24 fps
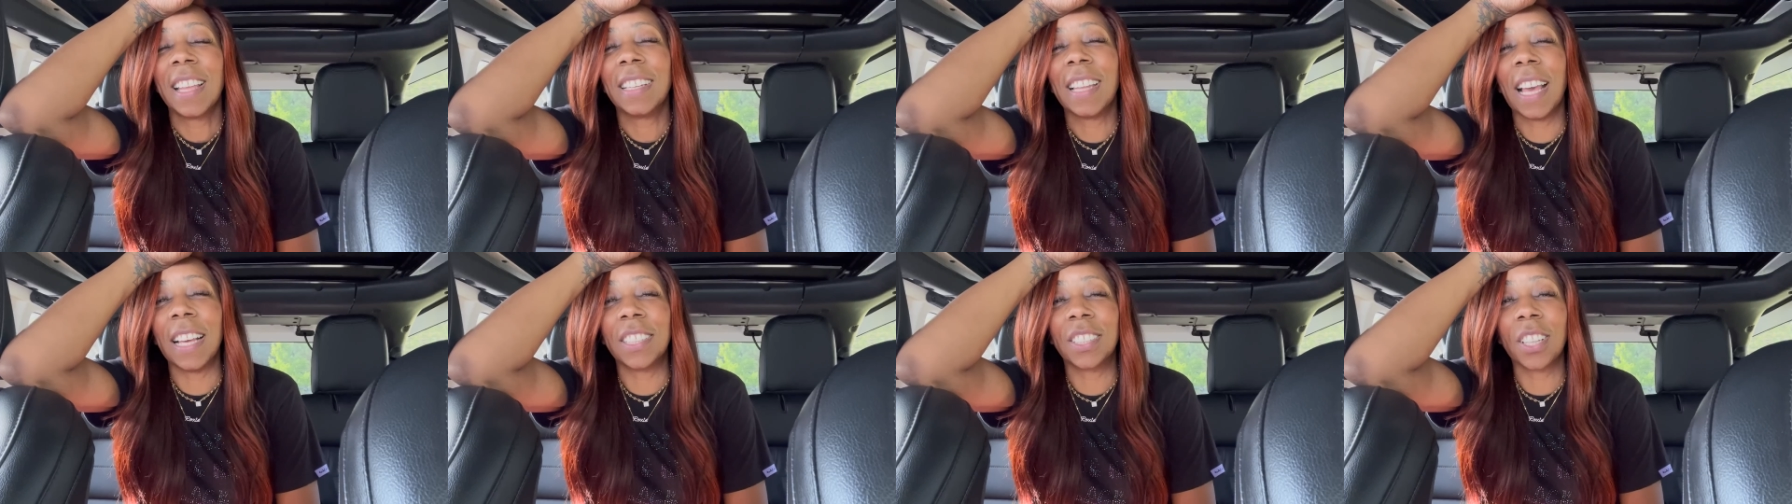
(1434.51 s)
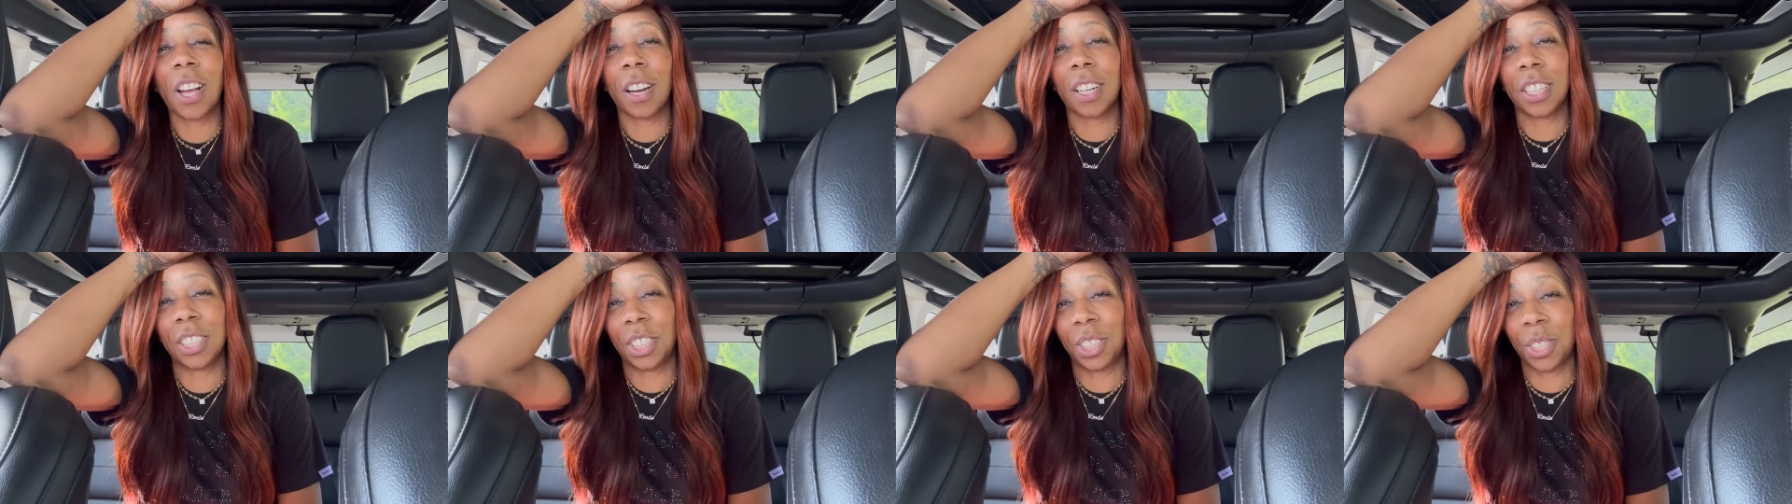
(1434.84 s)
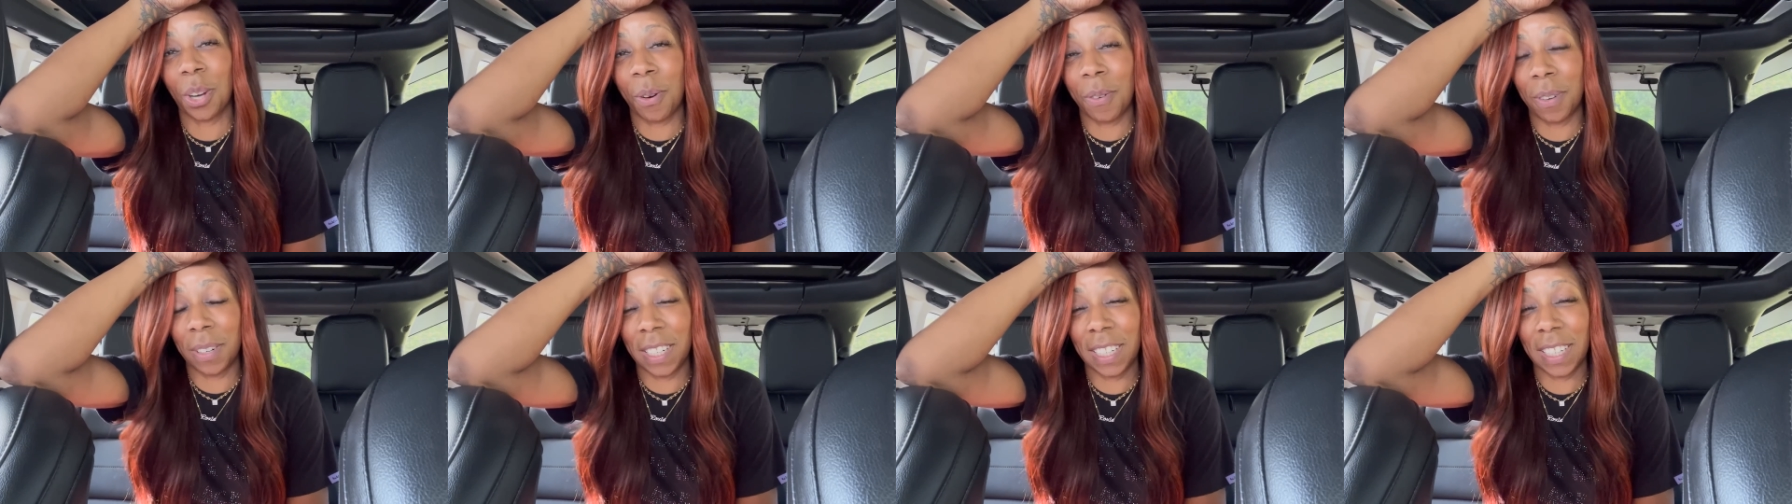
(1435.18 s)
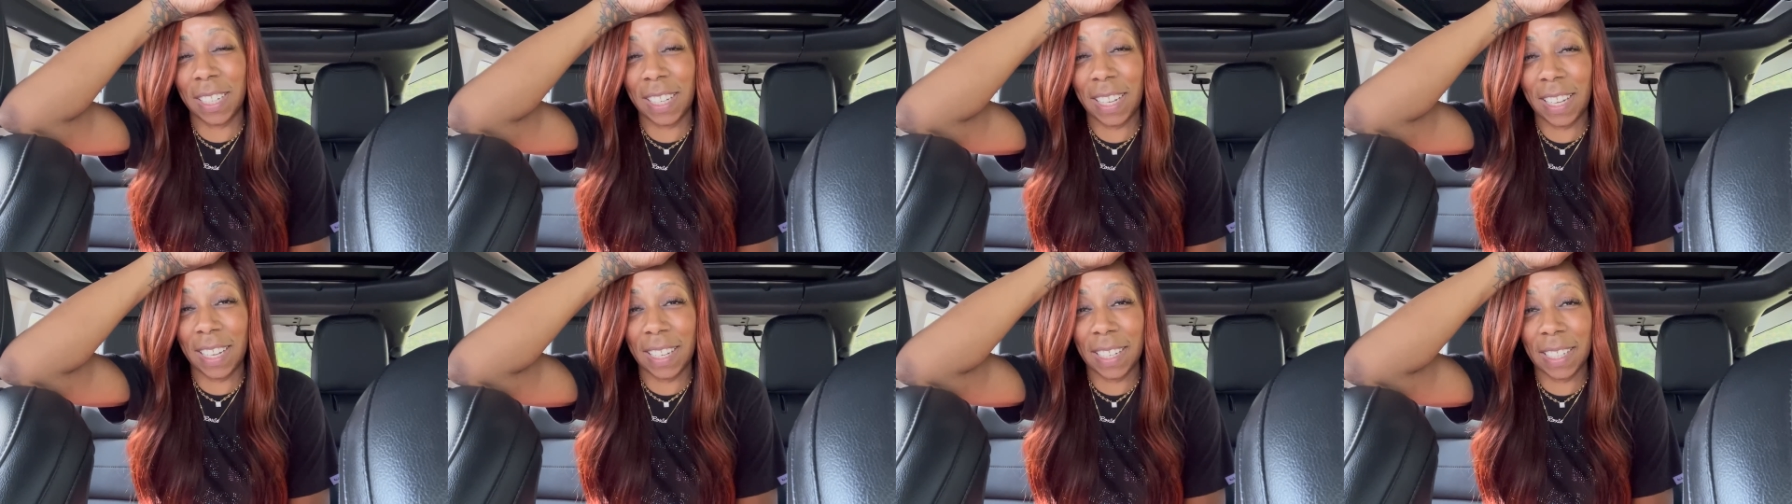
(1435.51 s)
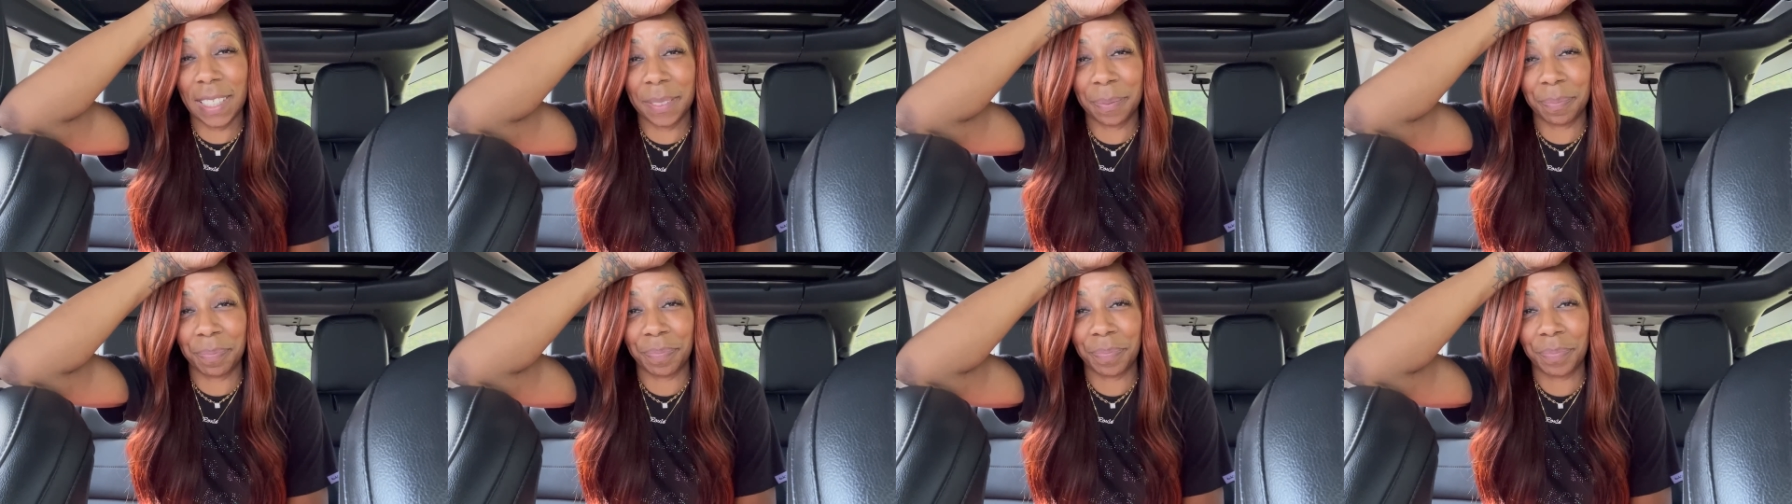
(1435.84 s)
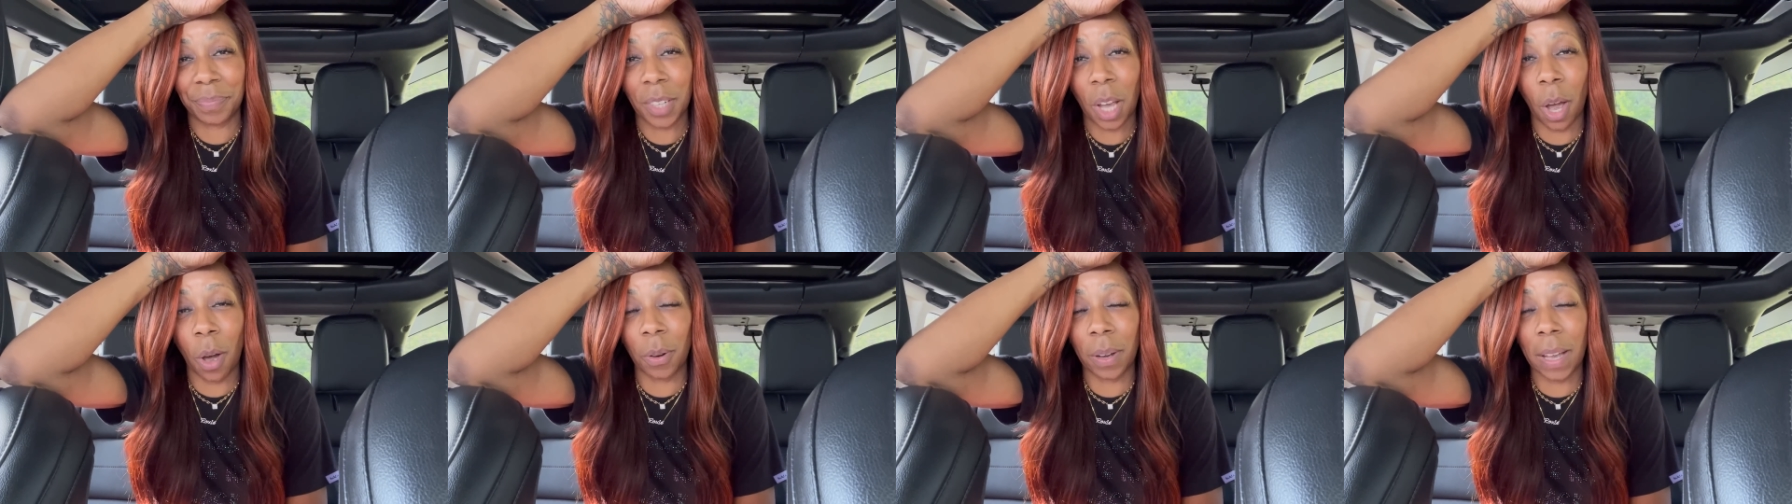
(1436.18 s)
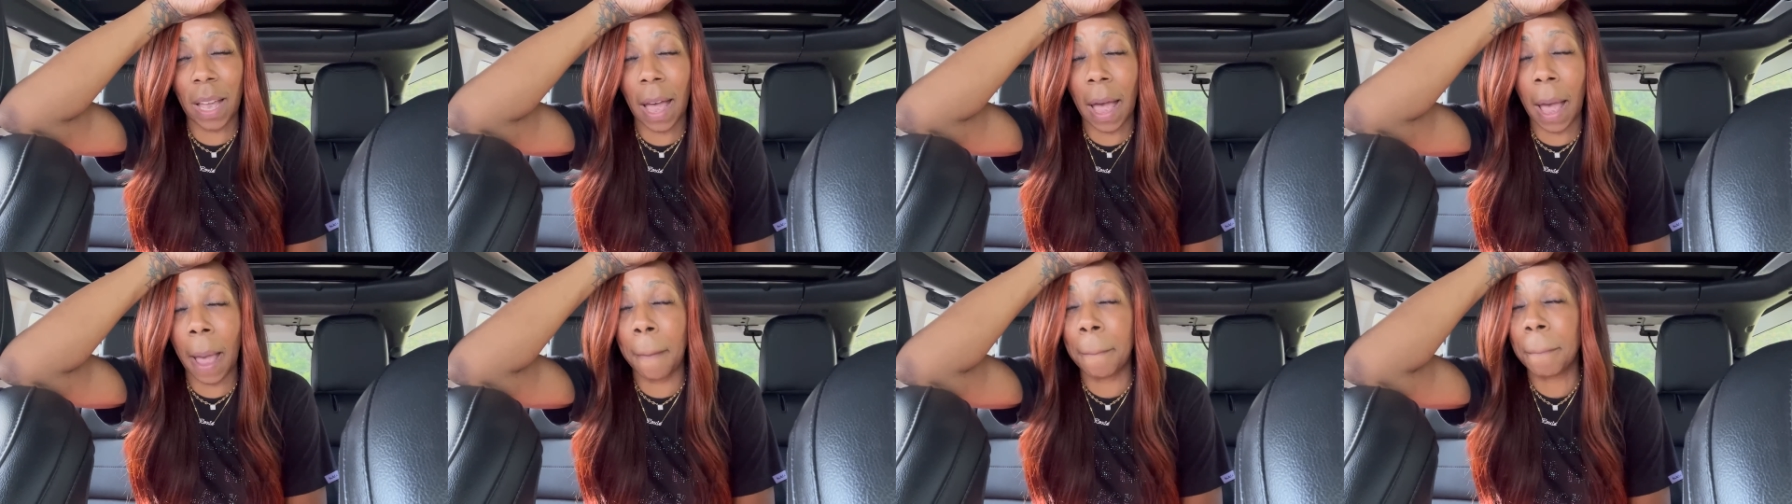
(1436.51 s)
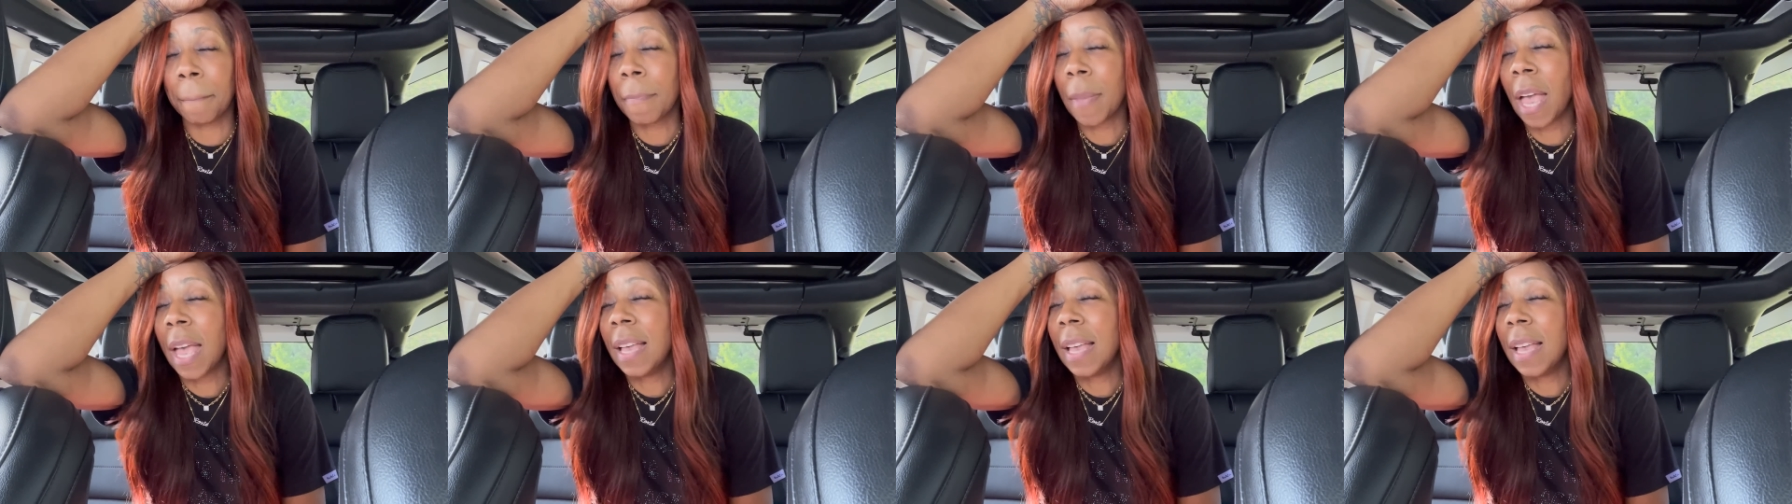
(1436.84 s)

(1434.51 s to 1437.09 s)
they started showing it again. Okay.